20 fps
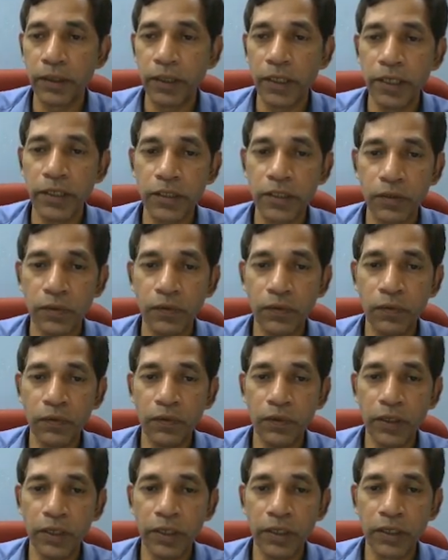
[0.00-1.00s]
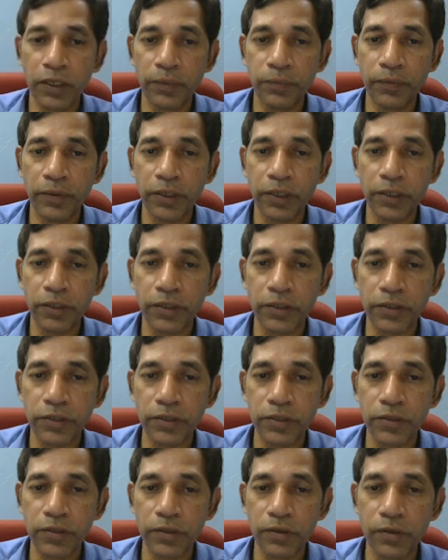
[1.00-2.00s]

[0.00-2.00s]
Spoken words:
has no incoming edges.